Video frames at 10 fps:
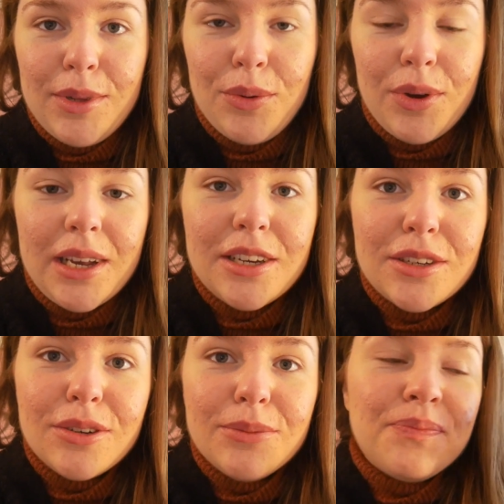what can you
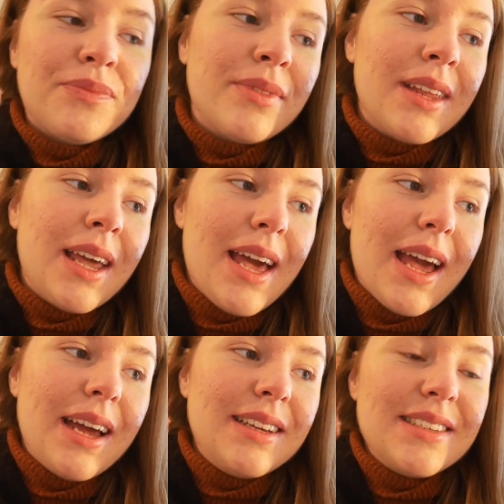do?
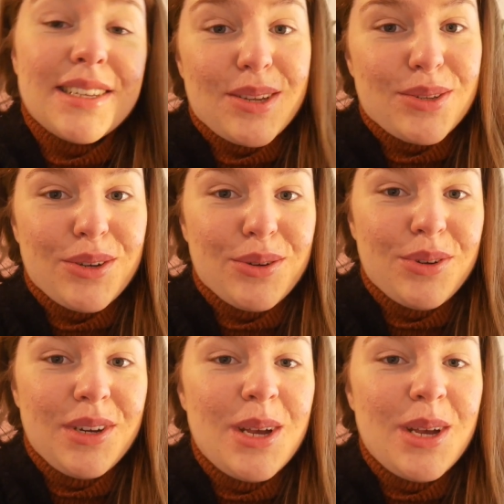And it's also